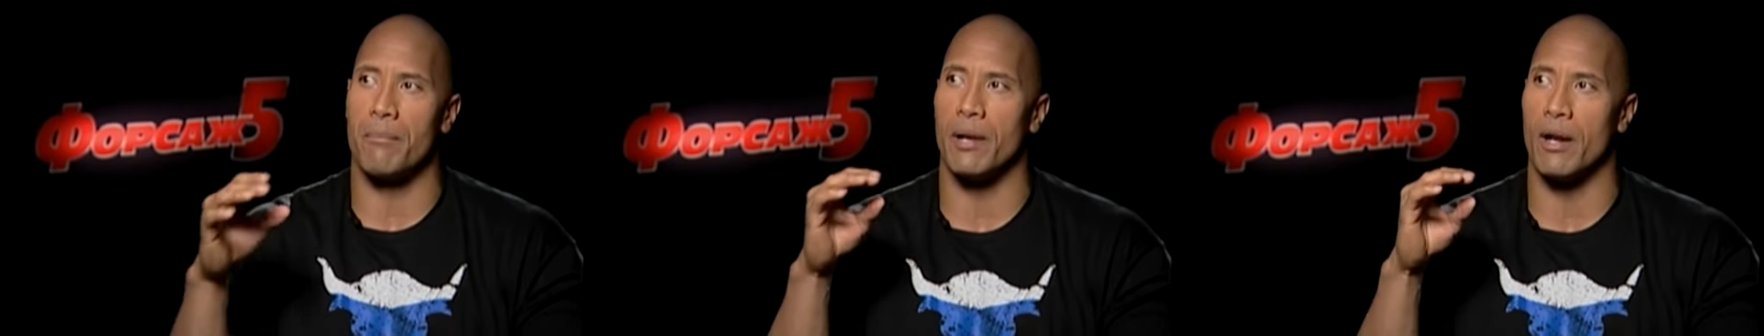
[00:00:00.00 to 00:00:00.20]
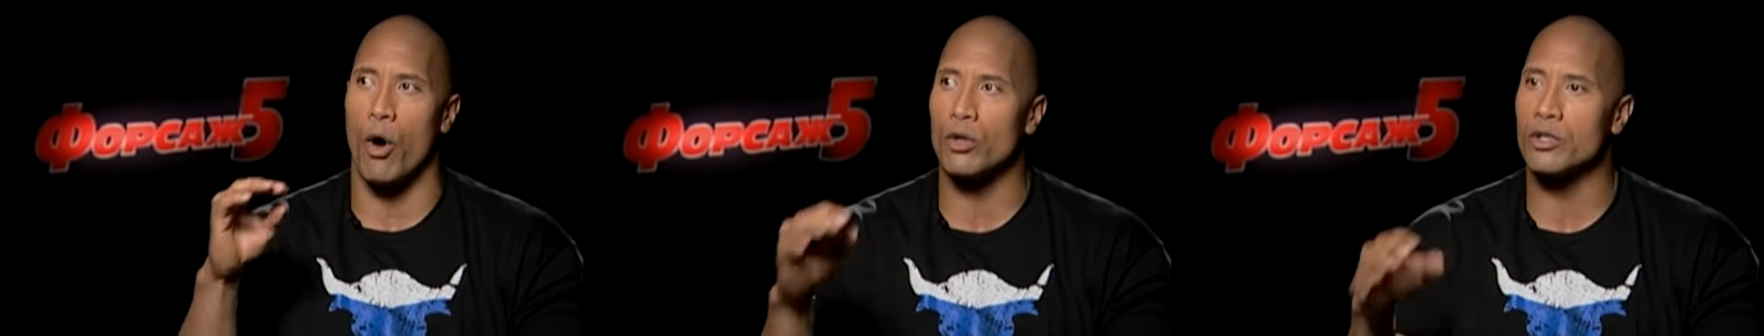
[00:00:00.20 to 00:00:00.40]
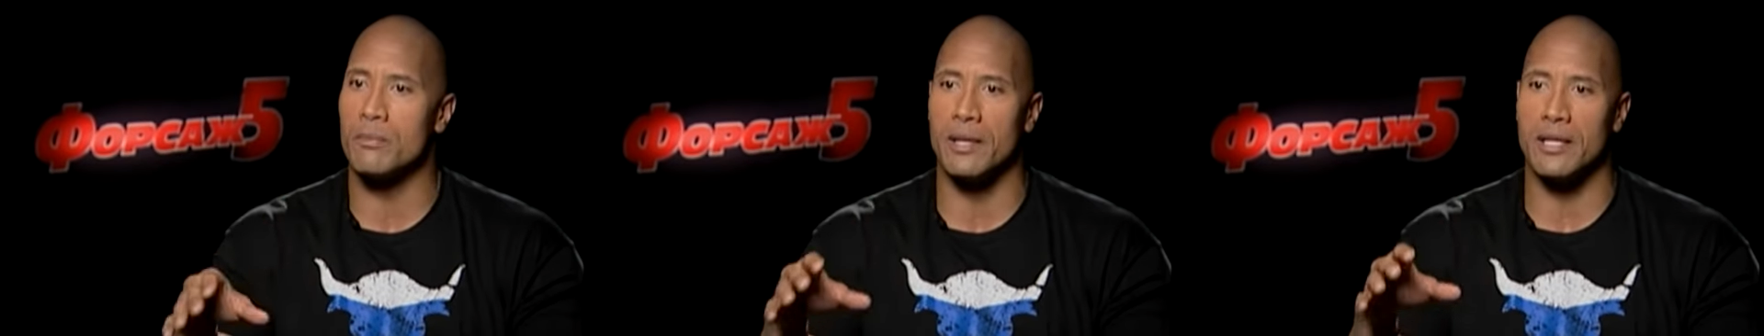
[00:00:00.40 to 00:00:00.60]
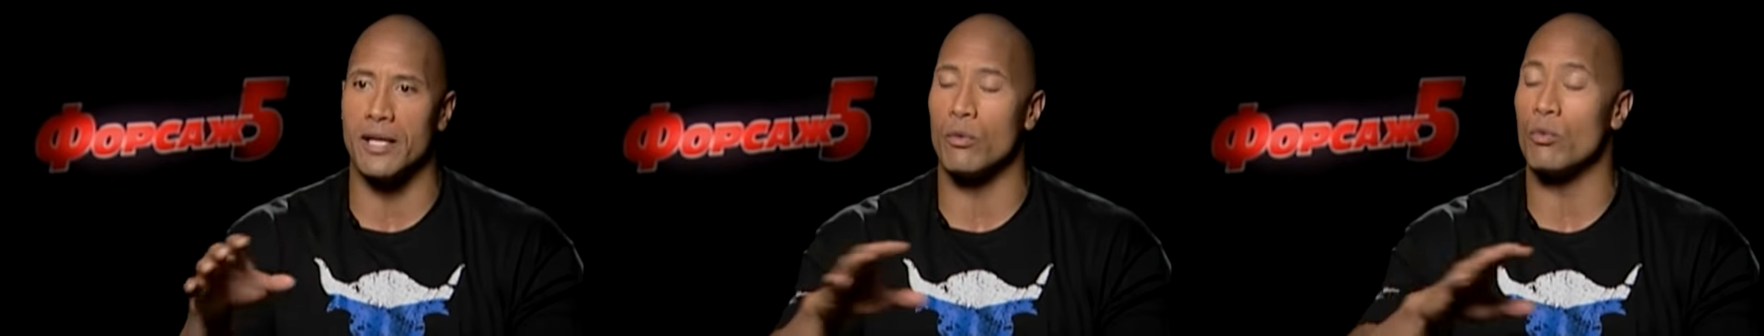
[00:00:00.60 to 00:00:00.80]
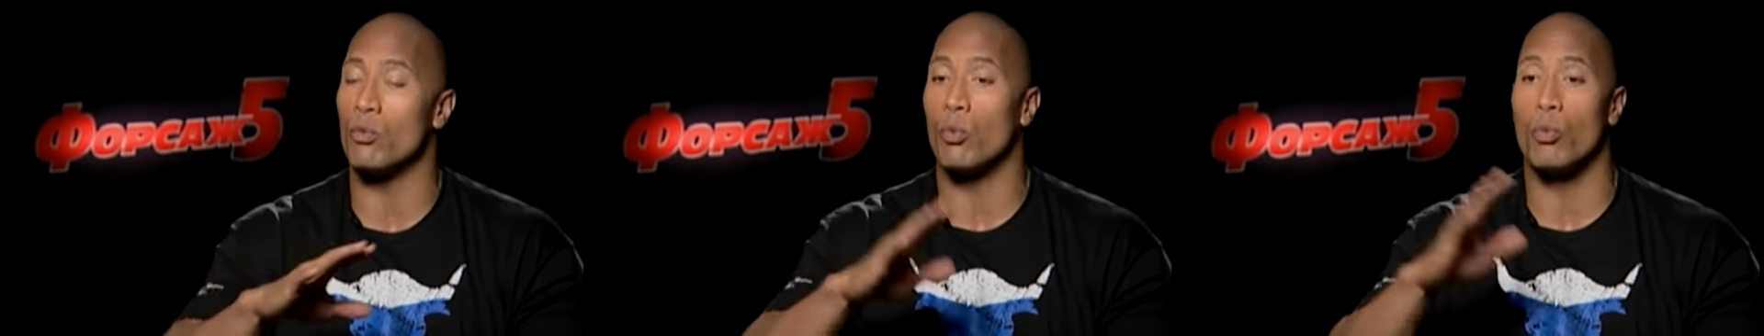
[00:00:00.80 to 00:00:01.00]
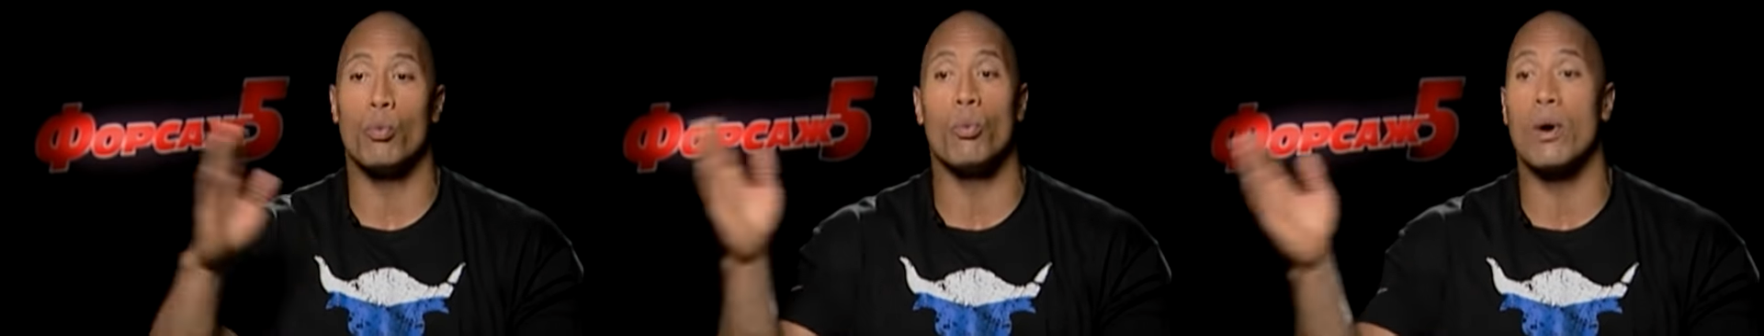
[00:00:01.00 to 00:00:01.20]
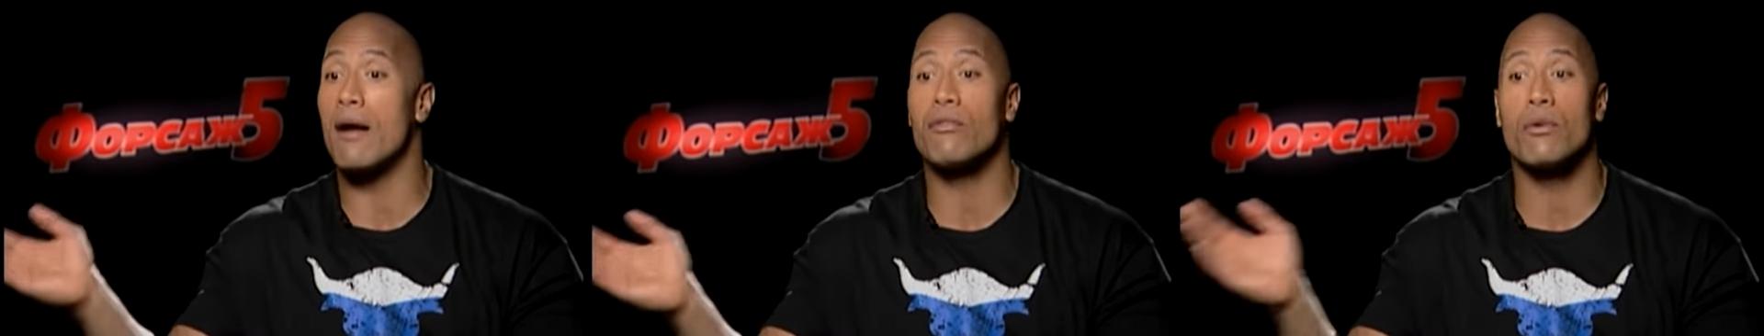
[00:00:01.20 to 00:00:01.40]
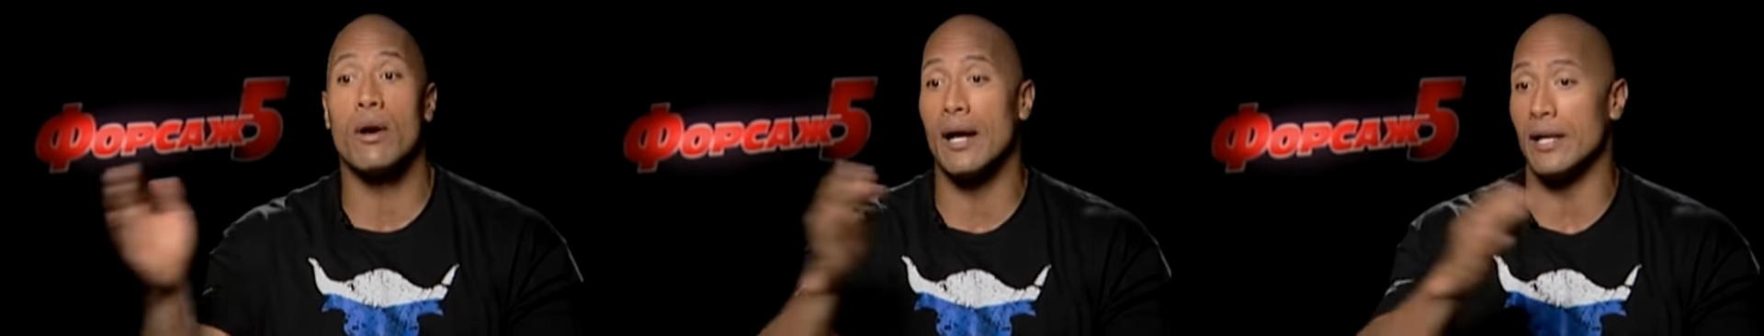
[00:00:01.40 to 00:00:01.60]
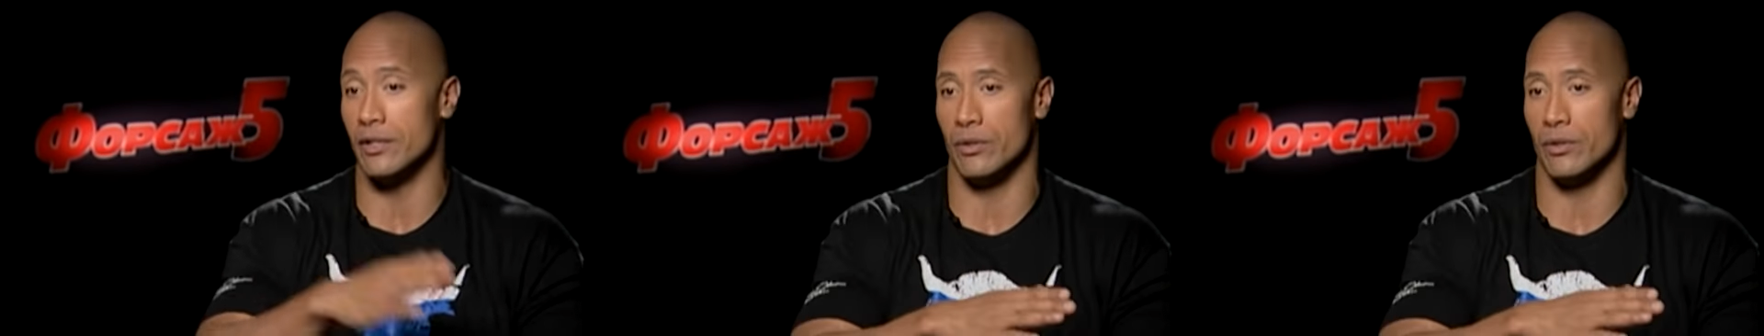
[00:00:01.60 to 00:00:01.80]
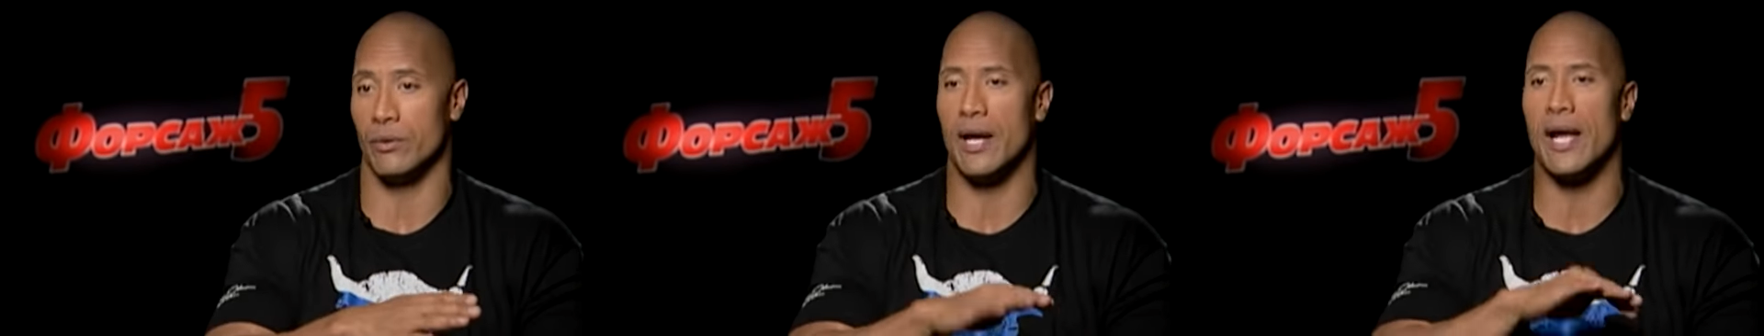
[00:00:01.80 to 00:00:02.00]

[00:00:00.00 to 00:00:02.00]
But ultimately, whatever I do,